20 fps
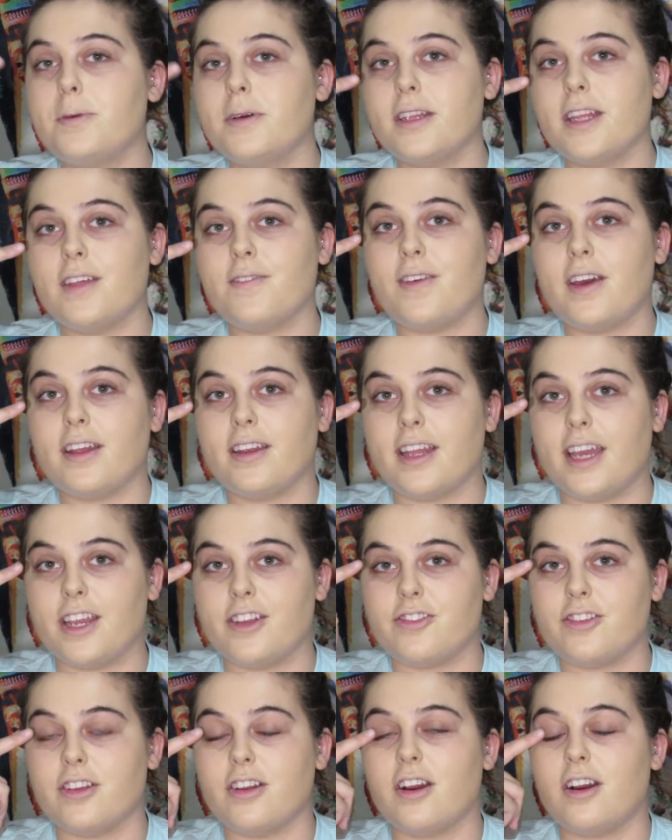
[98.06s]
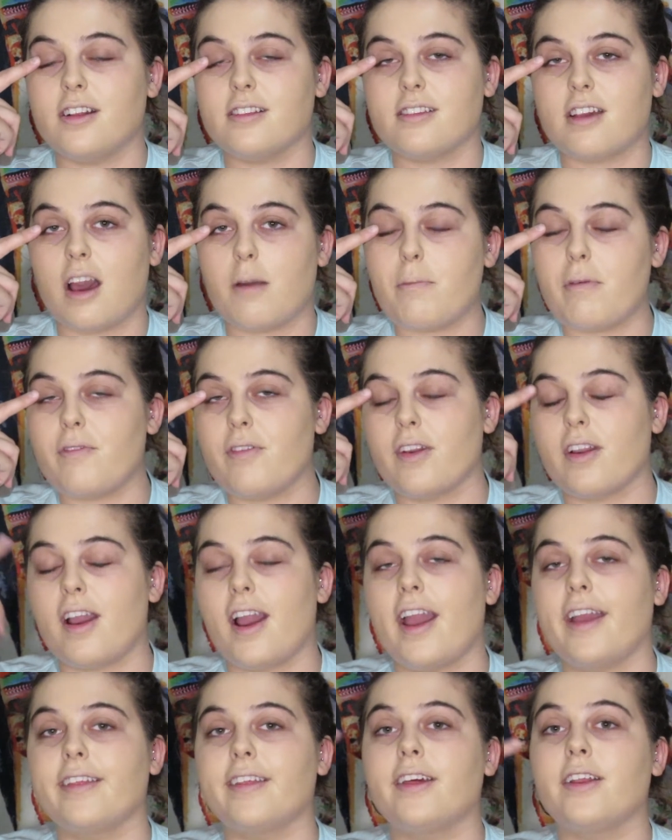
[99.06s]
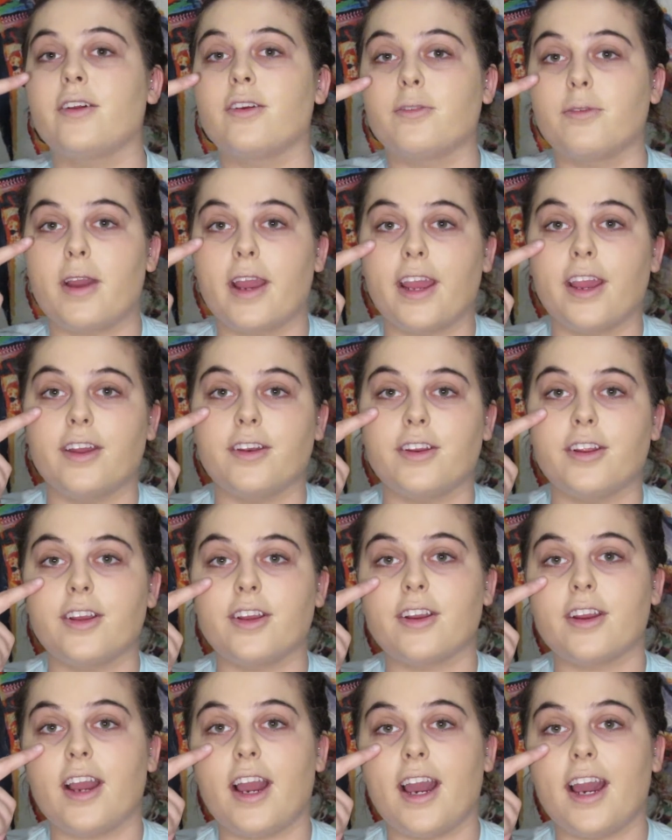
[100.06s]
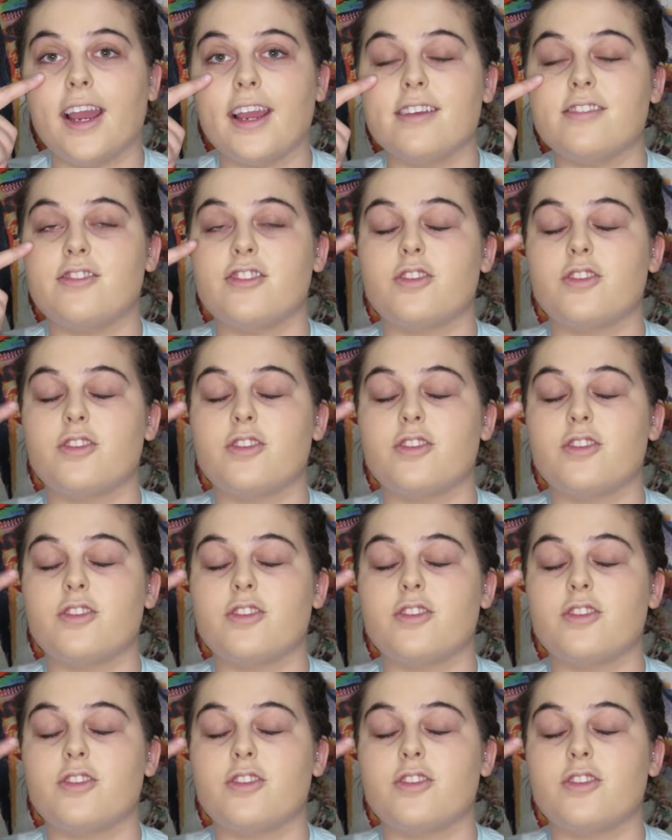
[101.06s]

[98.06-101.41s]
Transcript: put the foundation on top of your eyelid or right under your eyes,